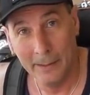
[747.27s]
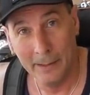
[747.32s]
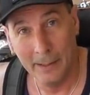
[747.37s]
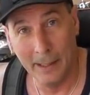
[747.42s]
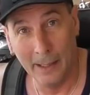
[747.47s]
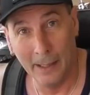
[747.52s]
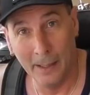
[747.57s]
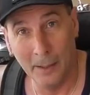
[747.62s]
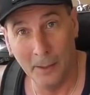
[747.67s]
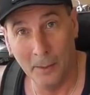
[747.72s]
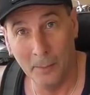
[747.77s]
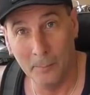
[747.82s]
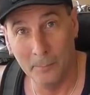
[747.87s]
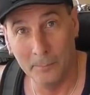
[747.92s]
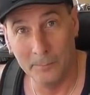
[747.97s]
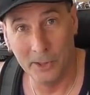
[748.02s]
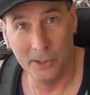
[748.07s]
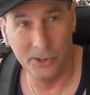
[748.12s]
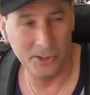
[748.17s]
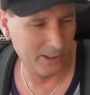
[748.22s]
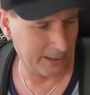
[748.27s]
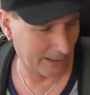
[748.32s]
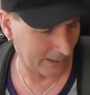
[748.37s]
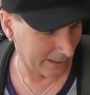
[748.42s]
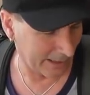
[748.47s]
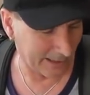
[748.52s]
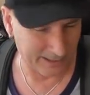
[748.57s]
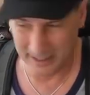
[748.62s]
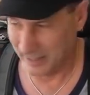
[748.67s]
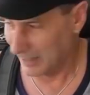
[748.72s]
Considering,
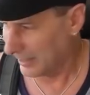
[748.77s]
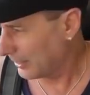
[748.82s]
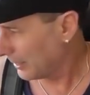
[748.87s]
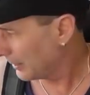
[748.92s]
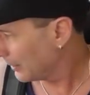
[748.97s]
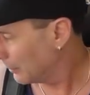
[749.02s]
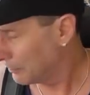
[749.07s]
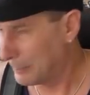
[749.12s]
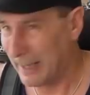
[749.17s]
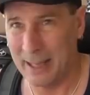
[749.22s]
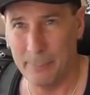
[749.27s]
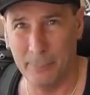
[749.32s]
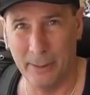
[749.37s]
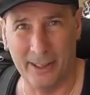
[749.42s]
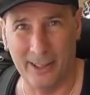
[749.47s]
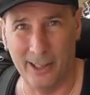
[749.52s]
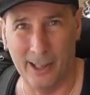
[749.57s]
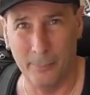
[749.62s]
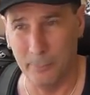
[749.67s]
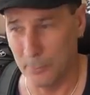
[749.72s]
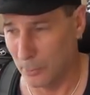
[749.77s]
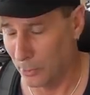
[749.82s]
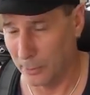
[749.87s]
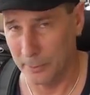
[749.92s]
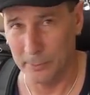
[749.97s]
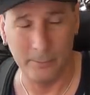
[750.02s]
like, you know, I think the backpack I bought